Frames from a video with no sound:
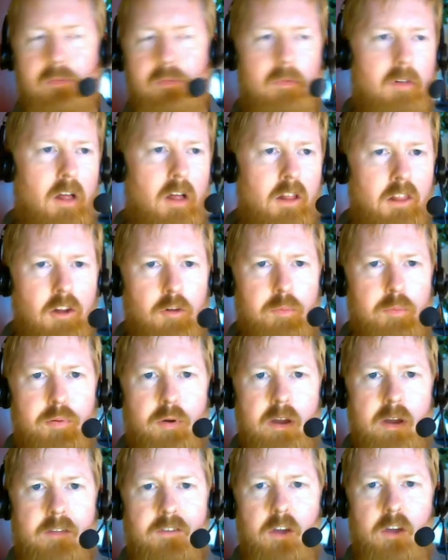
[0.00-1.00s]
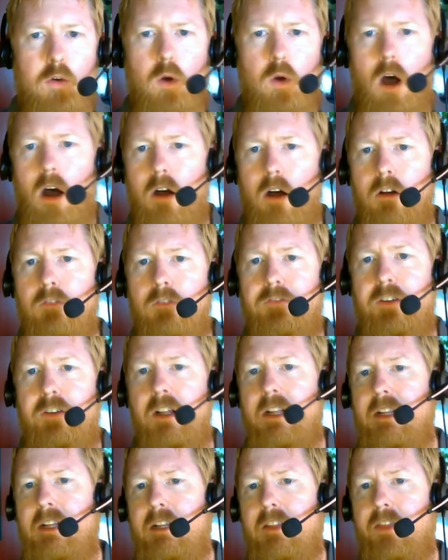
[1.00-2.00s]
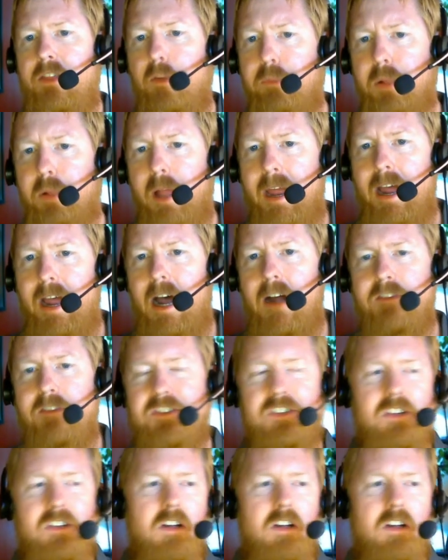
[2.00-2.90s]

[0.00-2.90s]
a little preview of the playoffs,